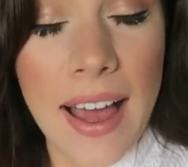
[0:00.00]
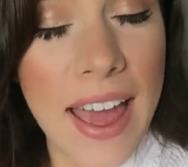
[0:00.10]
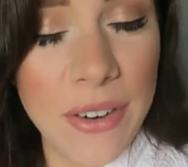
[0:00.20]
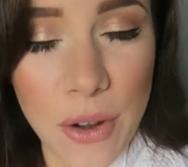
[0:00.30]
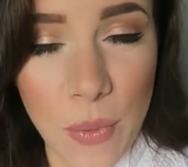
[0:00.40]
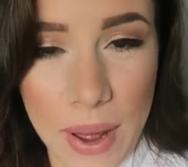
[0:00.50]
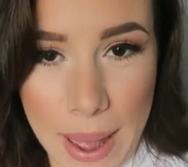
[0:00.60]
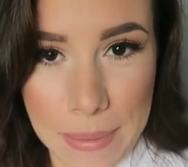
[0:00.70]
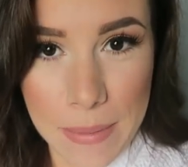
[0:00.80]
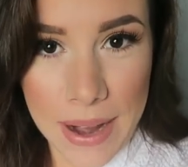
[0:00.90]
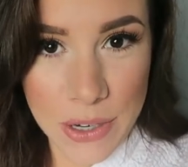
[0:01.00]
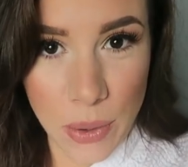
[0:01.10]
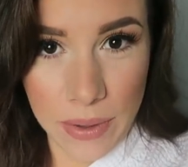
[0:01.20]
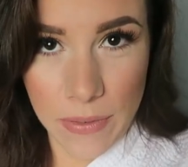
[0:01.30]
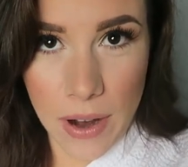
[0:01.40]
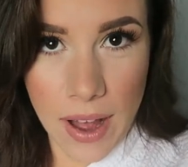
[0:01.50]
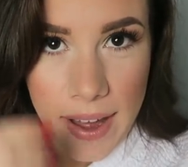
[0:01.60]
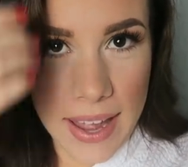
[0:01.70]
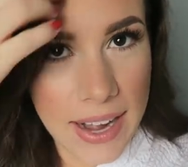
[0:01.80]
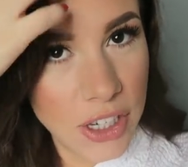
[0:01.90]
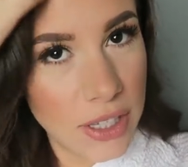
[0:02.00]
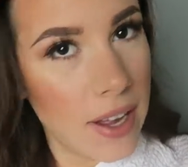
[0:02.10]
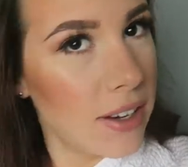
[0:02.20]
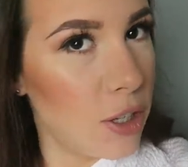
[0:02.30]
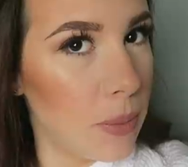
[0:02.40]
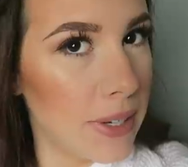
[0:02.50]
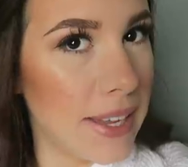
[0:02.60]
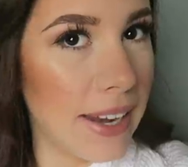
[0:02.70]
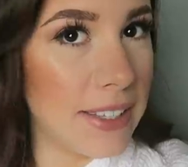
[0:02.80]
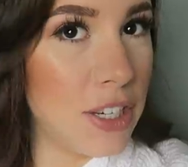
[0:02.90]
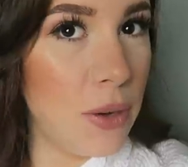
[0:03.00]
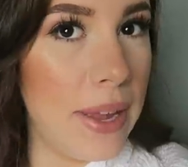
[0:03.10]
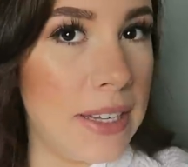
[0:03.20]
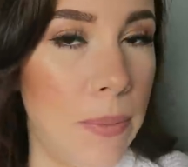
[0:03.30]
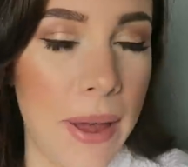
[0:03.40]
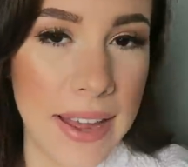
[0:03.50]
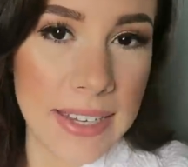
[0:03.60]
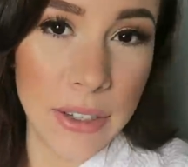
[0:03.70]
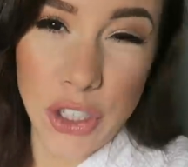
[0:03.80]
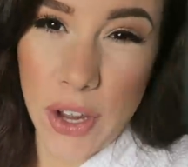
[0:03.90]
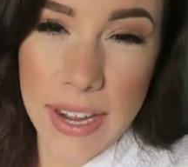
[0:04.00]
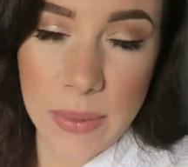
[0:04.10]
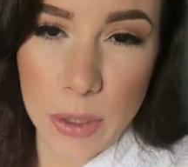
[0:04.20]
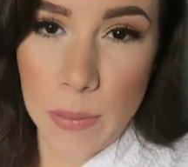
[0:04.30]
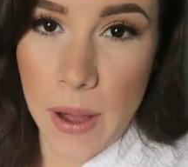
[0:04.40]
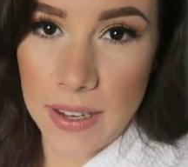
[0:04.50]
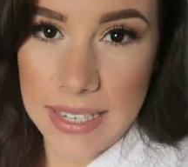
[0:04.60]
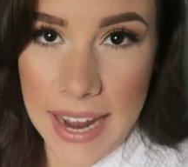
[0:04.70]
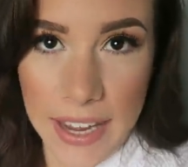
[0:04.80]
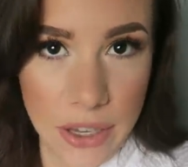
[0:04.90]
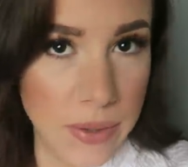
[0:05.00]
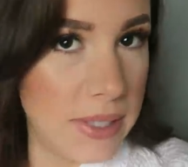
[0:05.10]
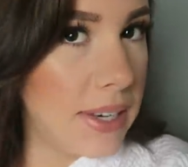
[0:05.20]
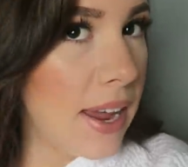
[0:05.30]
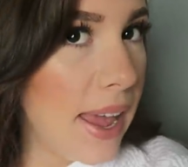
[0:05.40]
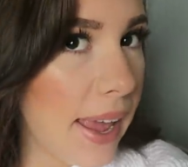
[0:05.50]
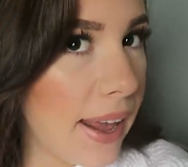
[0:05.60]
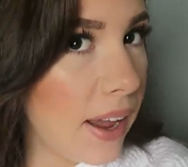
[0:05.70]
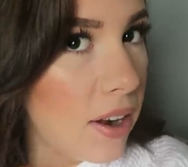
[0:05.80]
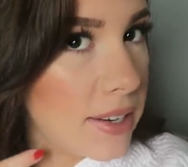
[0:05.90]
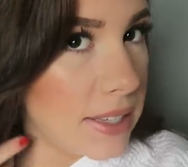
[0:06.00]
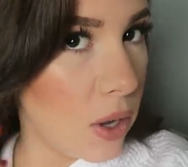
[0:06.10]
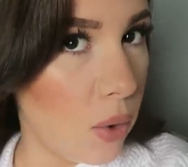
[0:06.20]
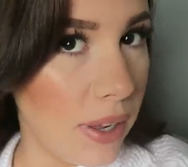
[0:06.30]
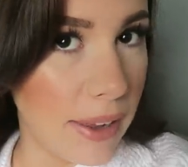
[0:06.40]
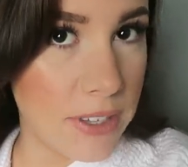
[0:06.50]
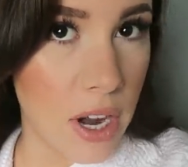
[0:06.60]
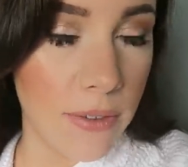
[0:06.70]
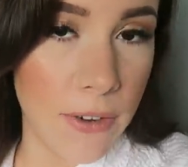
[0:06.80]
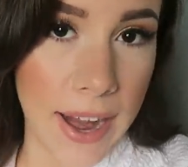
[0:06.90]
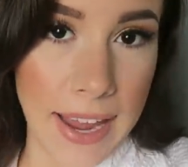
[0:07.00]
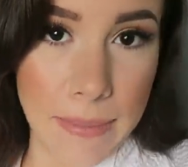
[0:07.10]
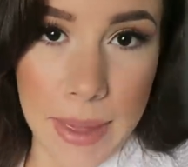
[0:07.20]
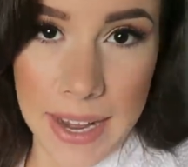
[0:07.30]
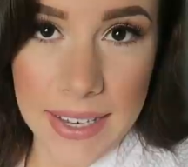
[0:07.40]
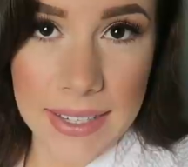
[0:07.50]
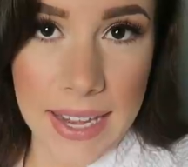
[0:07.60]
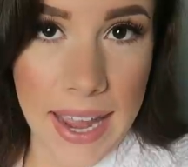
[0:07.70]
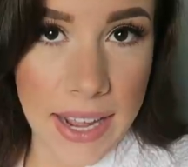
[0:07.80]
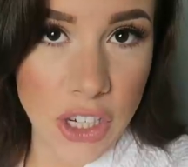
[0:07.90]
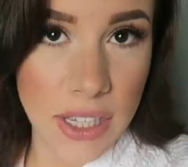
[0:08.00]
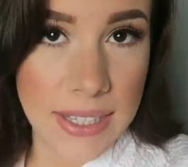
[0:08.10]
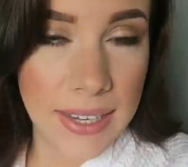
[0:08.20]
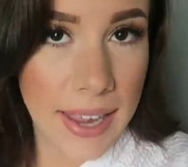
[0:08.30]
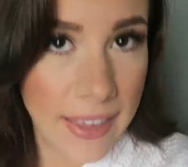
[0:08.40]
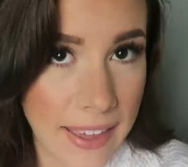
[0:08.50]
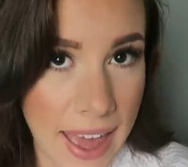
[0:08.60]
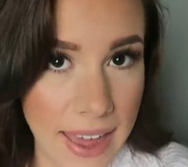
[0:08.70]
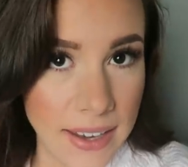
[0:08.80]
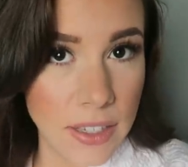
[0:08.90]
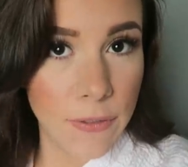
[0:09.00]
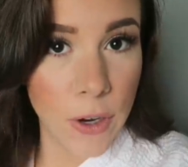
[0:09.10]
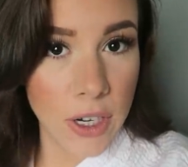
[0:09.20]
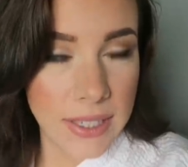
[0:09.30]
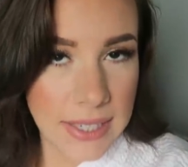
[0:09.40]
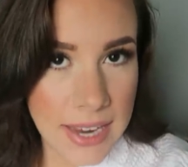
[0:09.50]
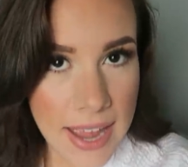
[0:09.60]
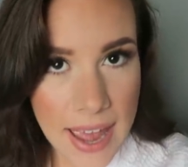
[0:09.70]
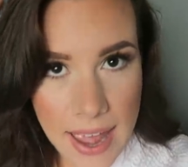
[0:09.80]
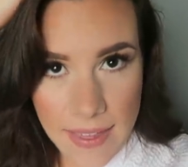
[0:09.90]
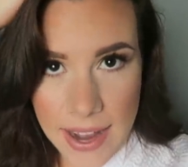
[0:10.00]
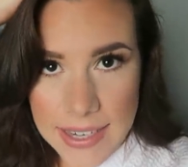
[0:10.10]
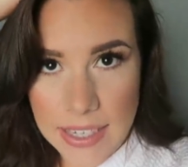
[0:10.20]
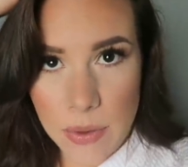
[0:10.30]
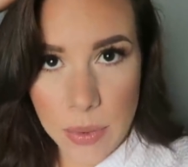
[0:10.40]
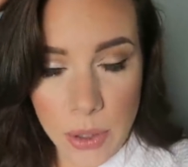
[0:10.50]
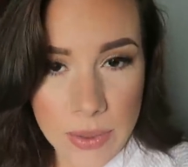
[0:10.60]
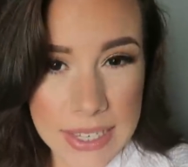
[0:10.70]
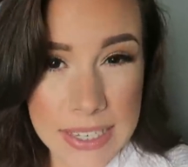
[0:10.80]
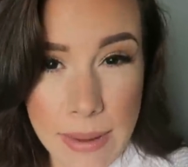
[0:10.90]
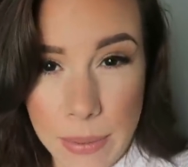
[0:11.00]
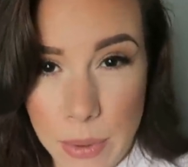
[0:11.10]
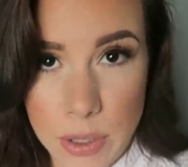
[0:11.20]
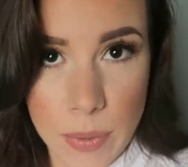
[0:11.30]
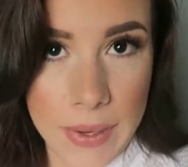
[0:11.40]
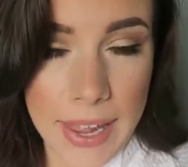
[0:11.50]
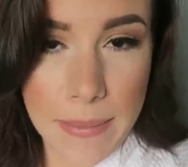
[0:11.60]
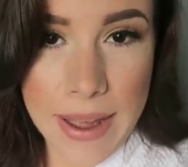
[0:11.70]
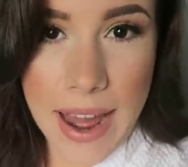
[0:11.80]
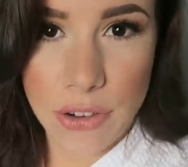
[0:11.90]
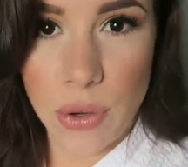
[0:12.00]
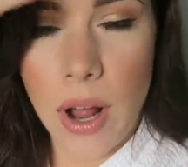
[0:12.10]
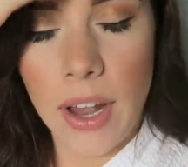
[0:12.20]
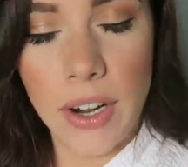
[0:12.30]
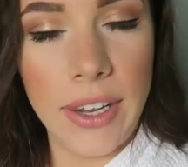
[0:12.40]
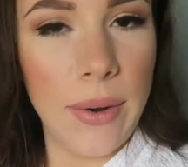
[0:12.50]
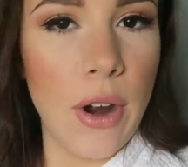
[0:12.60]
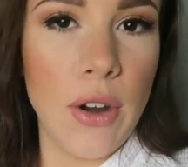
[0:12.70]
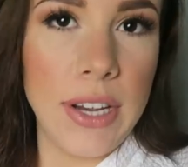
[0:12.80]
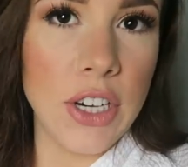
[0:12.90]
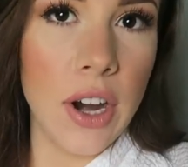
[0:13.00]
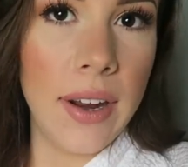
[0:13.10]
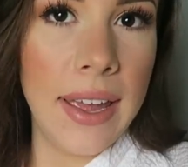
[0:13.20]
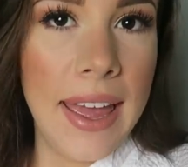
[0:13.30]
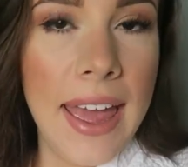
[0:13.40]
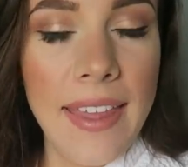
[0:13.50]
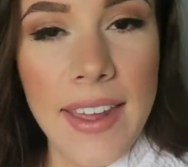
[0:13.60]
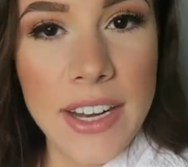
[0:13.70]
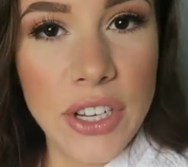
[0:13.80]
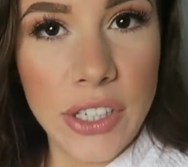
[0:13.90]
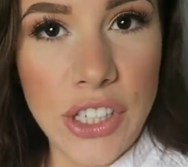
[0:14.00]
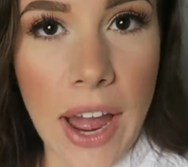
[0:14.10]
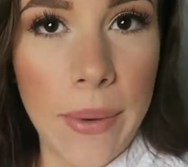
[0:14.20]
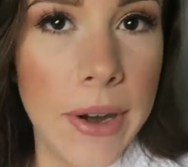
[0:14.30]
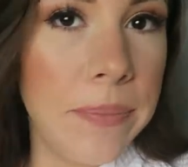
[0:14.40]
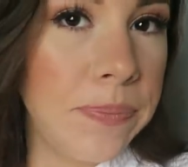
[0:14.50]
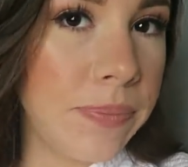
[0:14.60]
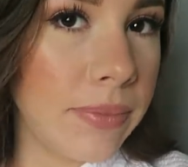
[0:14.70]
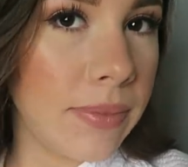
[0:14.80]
I don't know what happened, but I totally forgot, and I just got super excited to do it, but I'll show you guys which box dye I used, and I honestly only left it on for eight minutes, and I just did, like, the ends first, and then I did the roots, since my roots were, like, my natural color, and they were already dark, and then I took a shower.